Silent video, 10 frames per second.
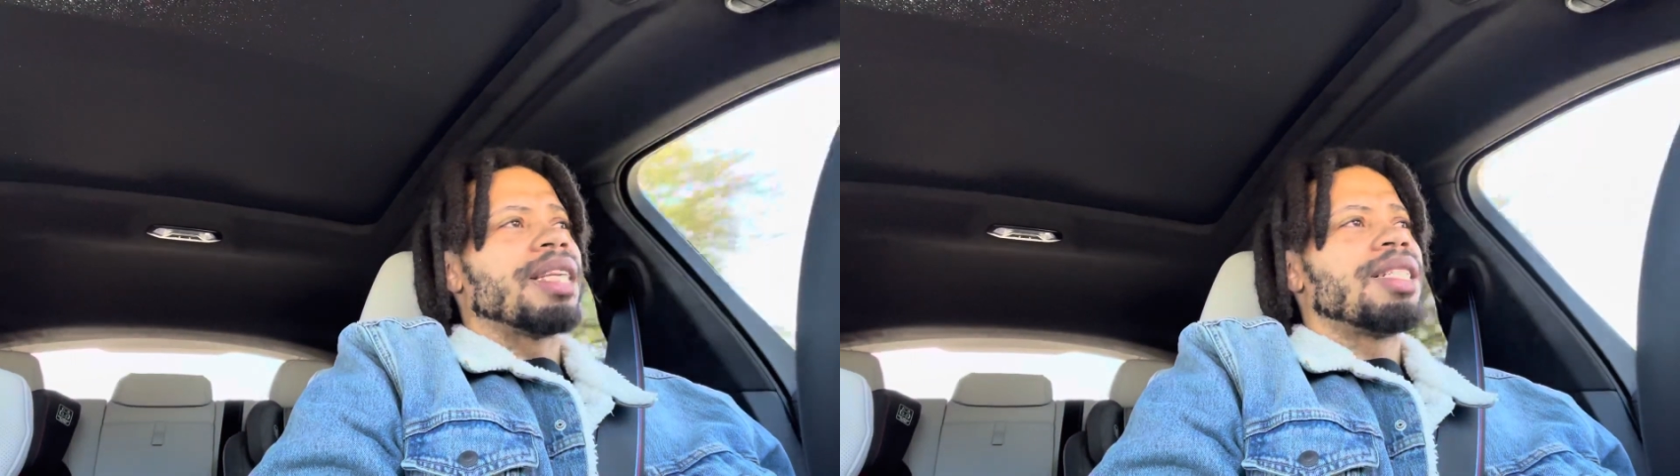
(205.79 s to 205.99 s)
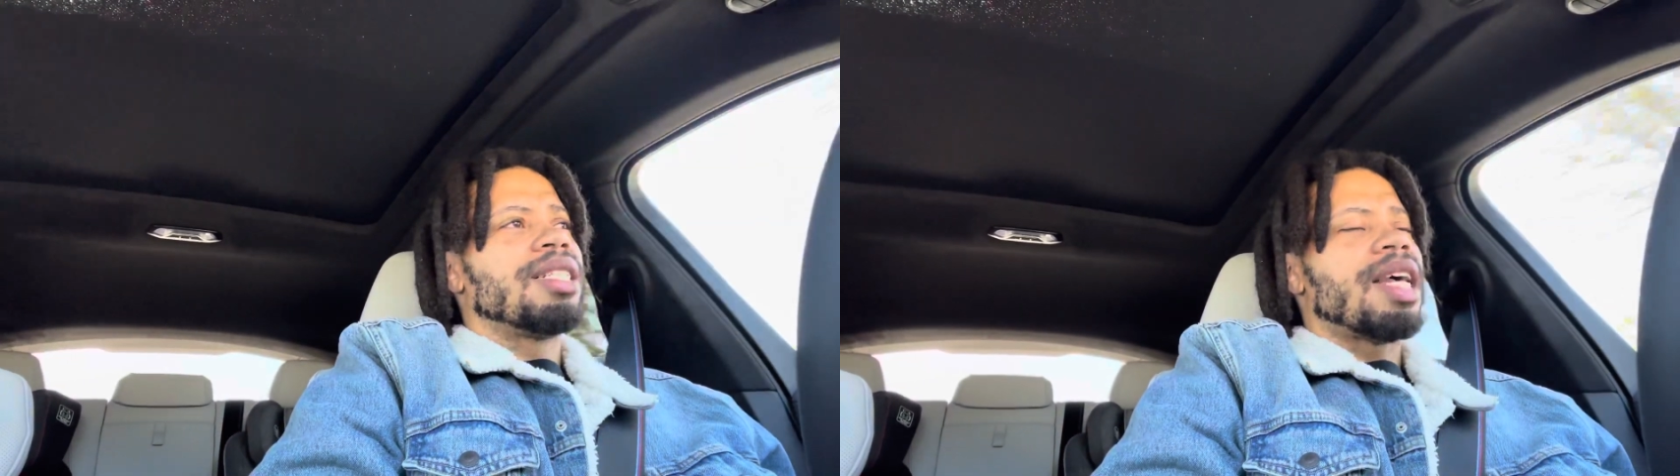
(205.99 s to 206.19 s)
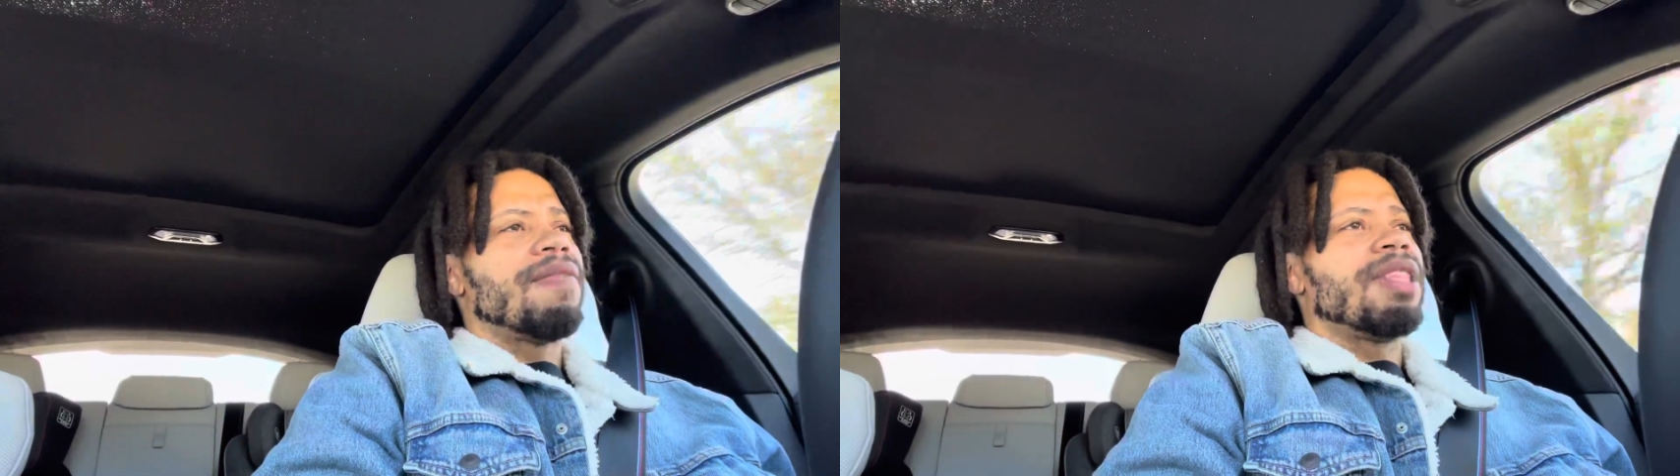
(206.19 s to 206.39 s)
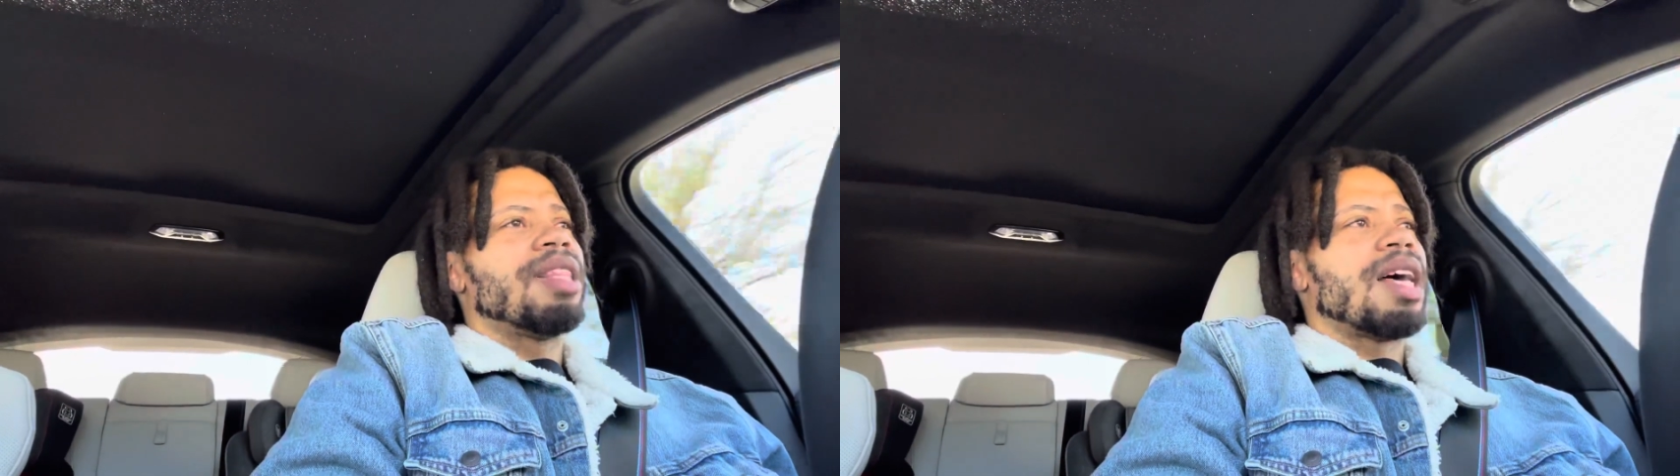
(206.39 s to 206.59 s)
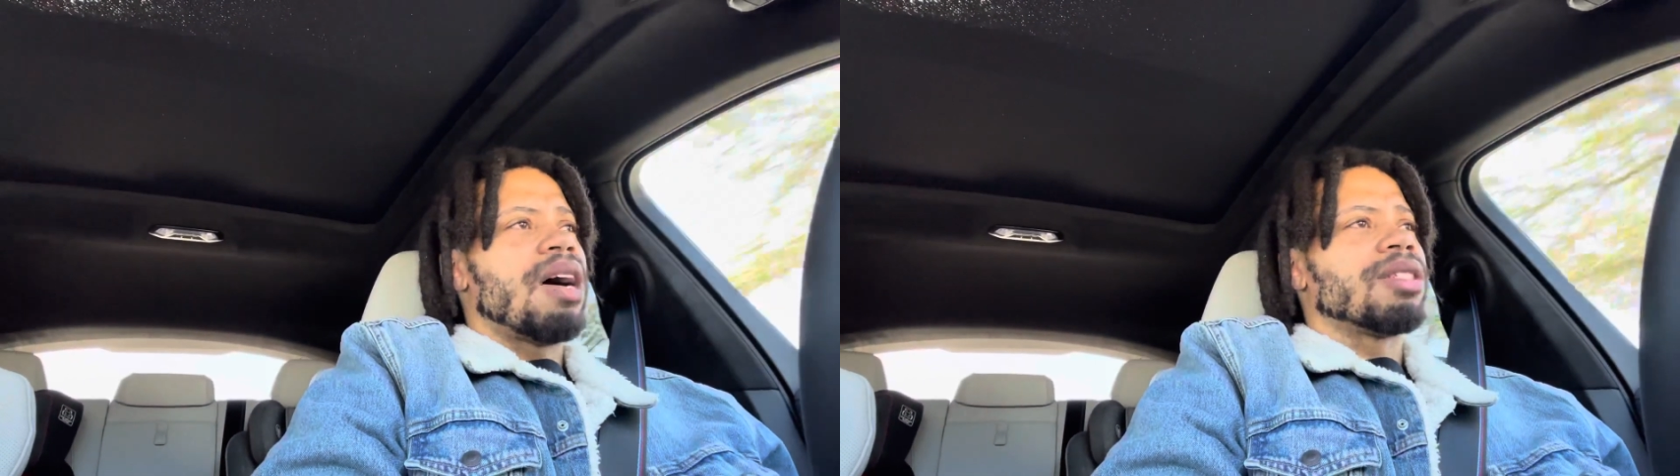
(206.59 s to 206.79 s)

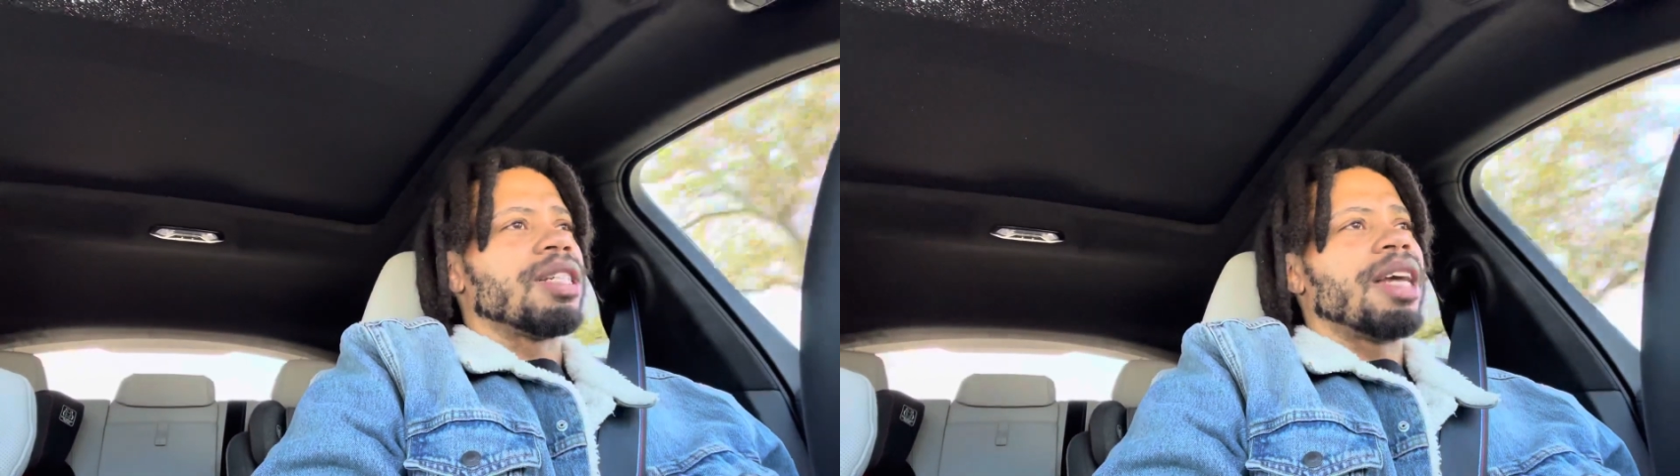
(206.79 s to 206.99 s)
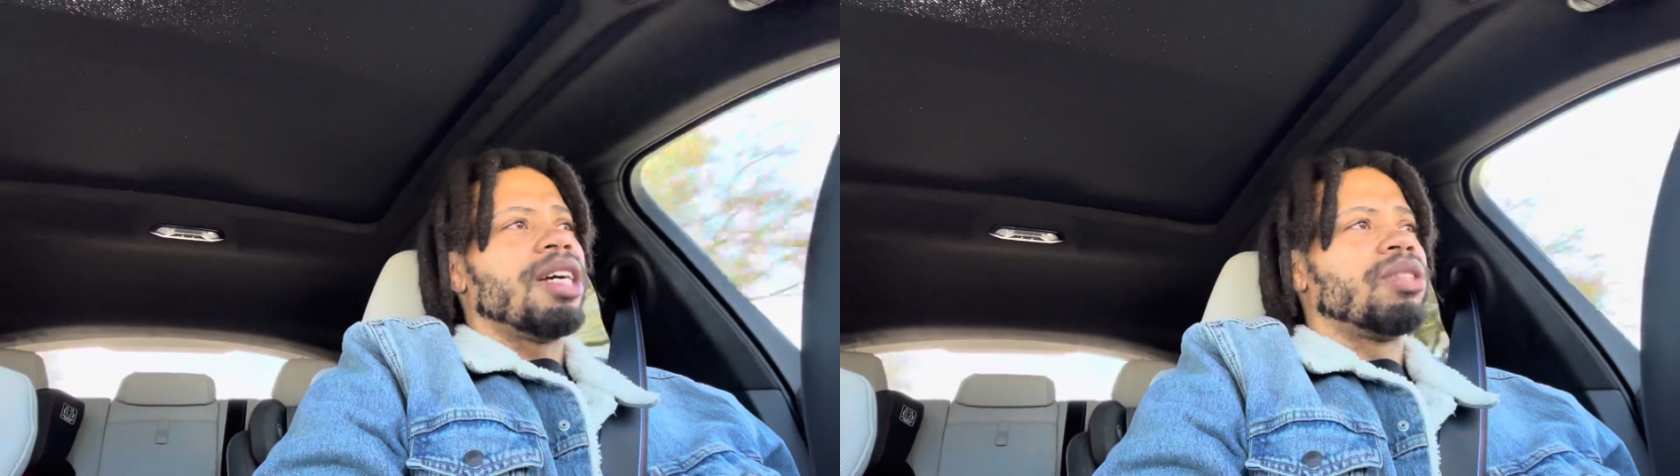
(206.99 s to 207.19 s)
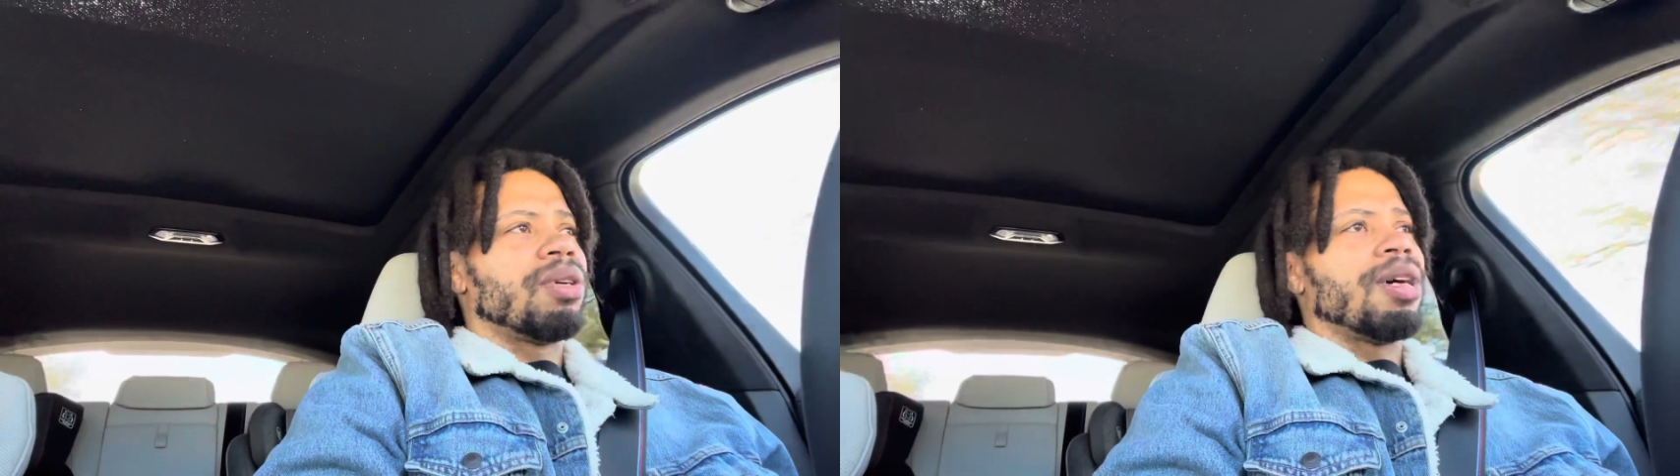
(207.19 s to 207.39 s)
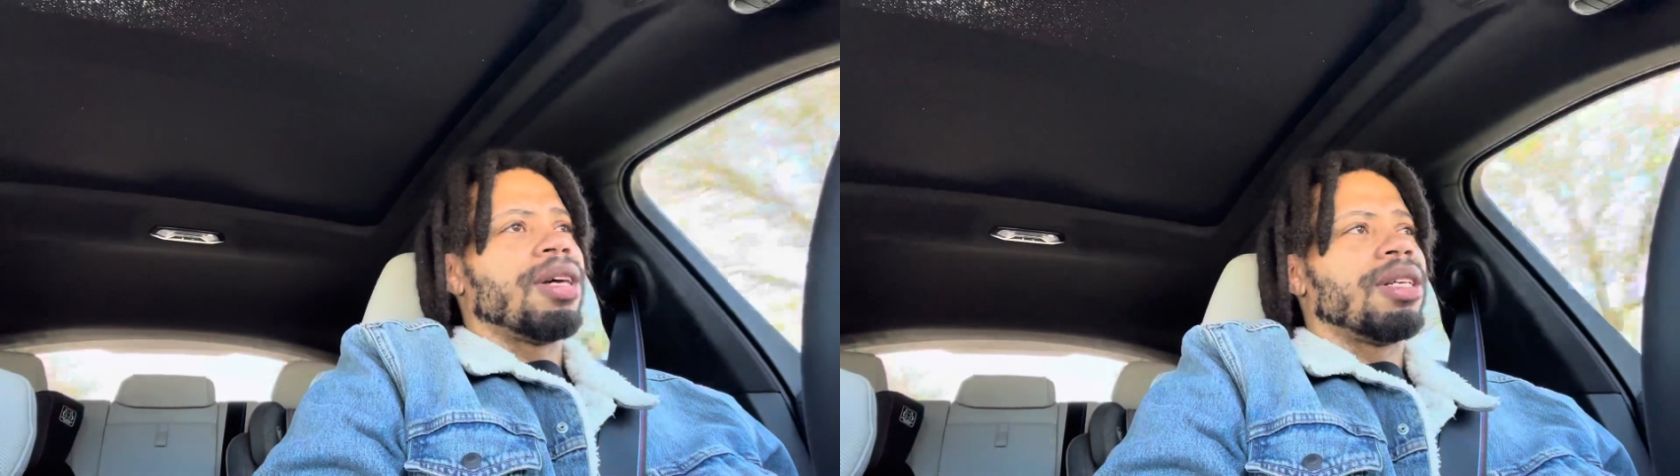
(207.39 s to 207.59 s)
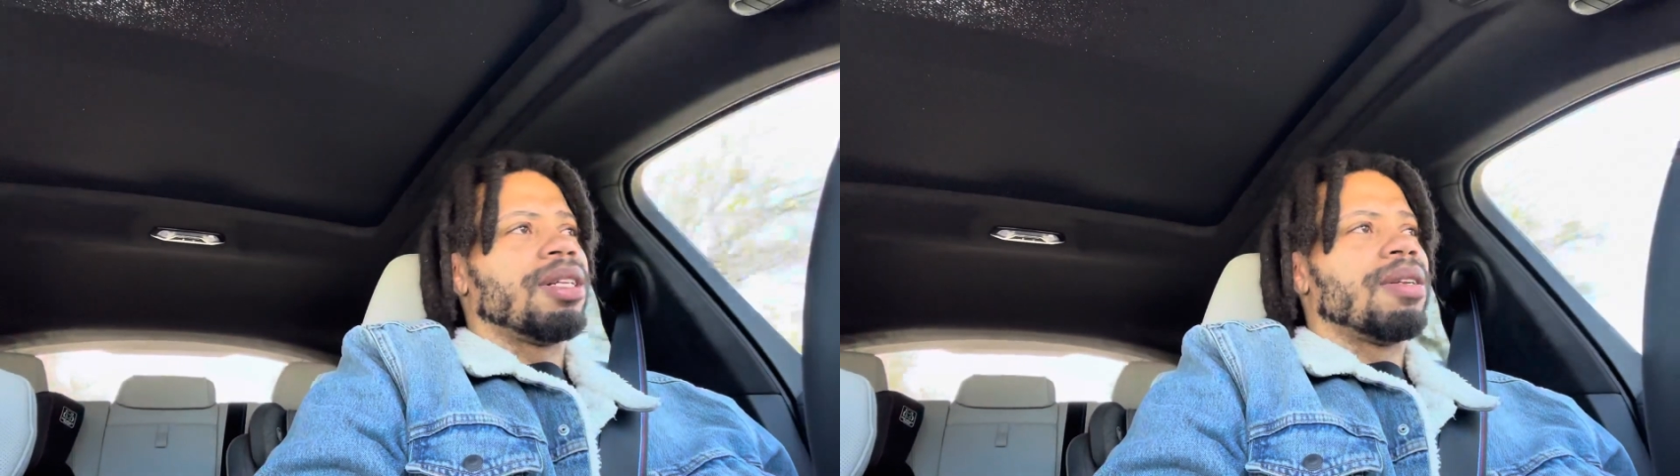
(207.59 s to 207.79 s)
7,000 hedron.